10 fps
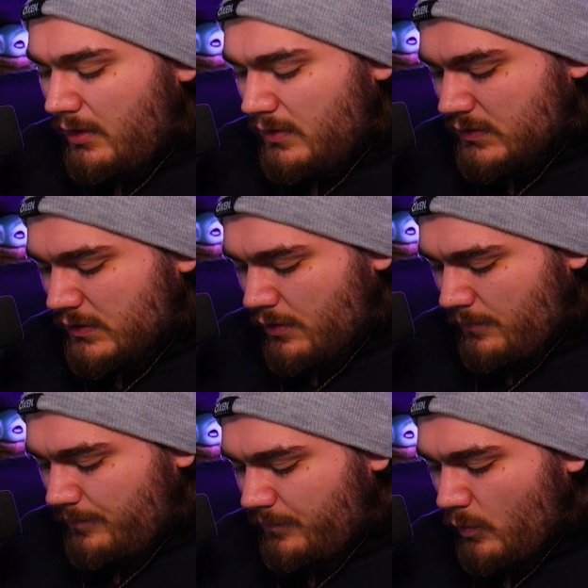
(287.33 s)

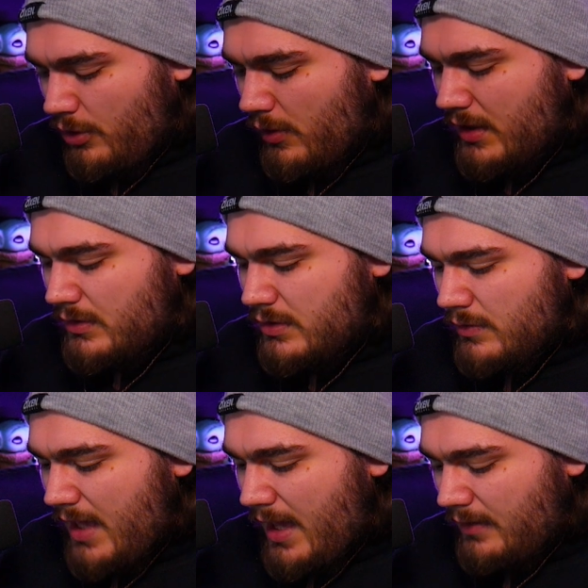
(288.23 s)
So we'll go ahead and do
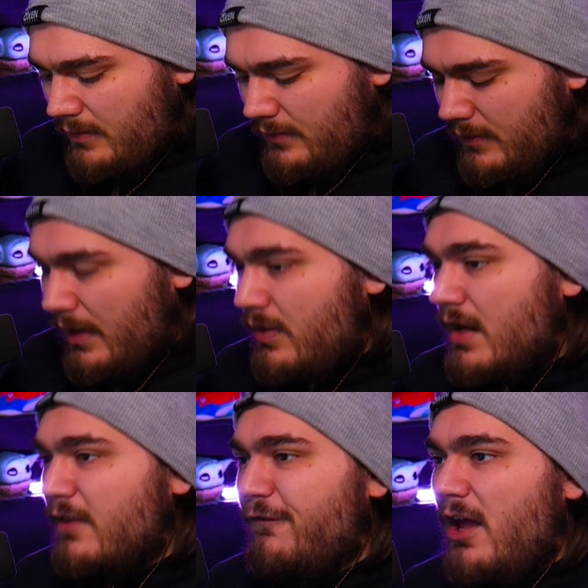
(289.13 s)
that. And then
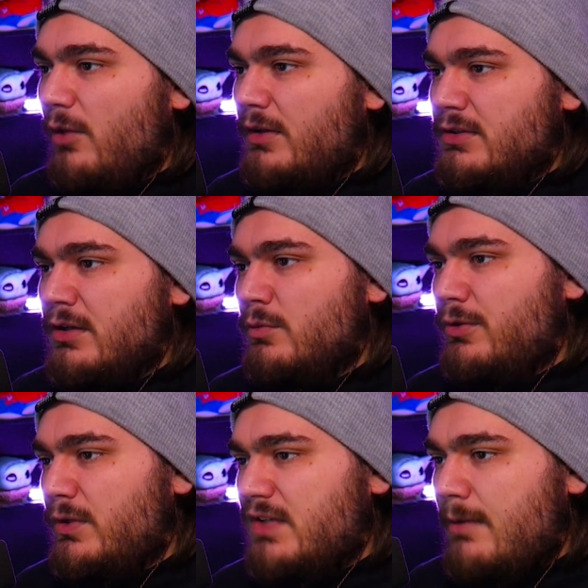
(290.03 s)
on the following turn, we'll
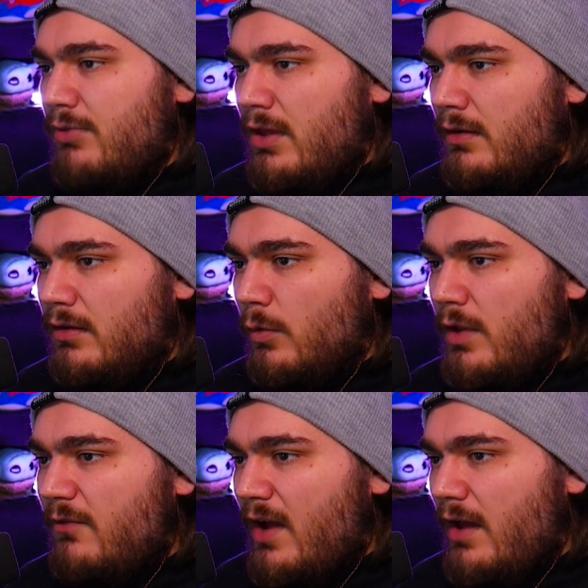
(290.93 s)
do the same thing to the
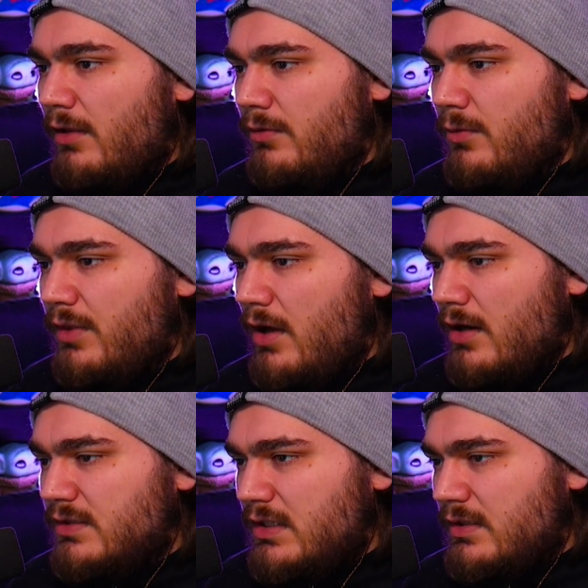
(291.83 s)
Weavile, or the
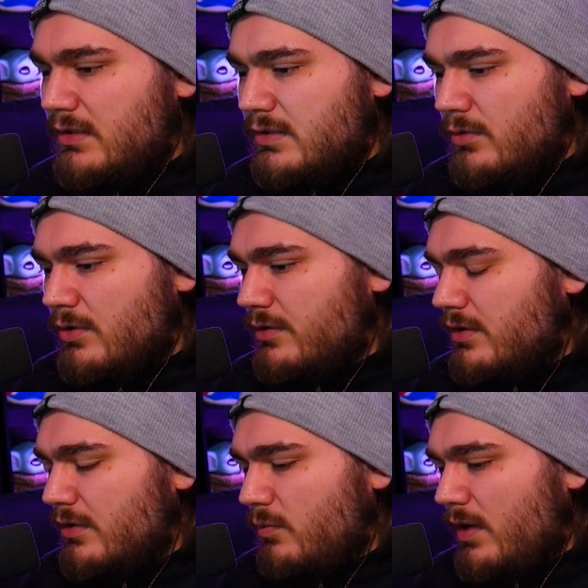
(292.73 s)
Arceus, or
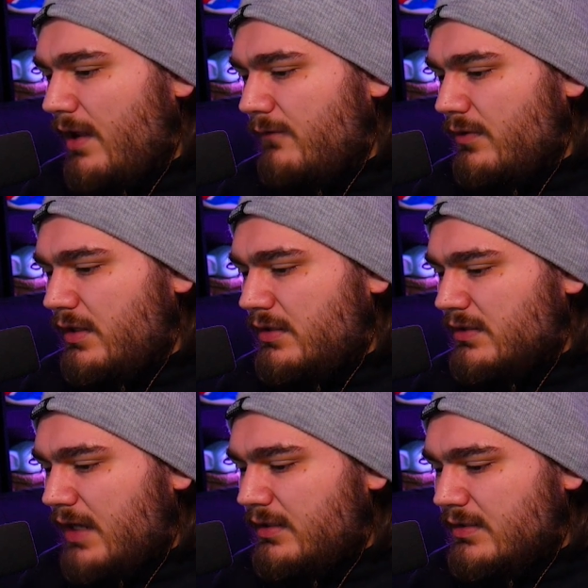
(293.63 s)
the whatever they
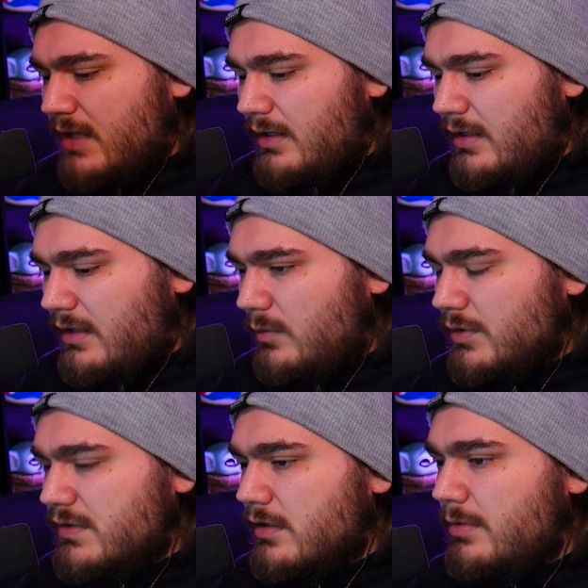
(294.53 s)
decide to send in, and
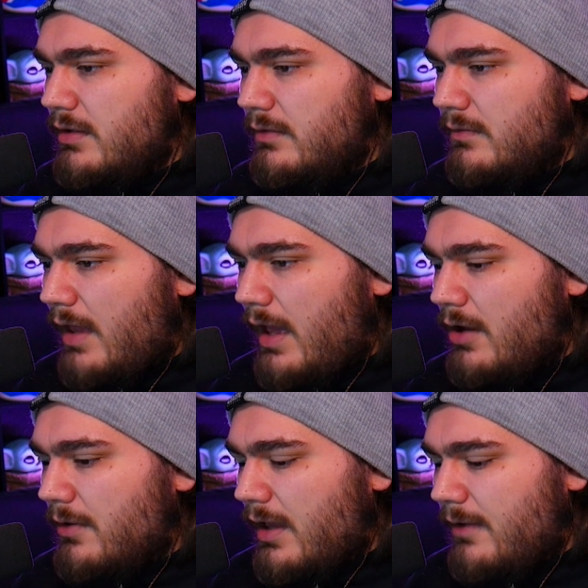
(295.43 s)
we'll still be
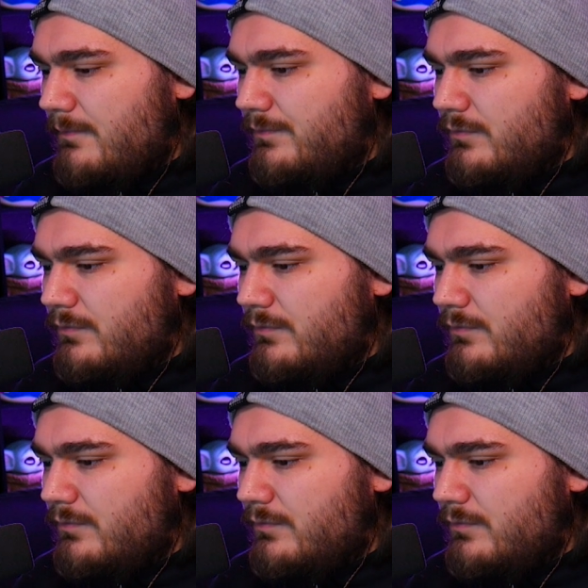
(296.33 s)
A-okay.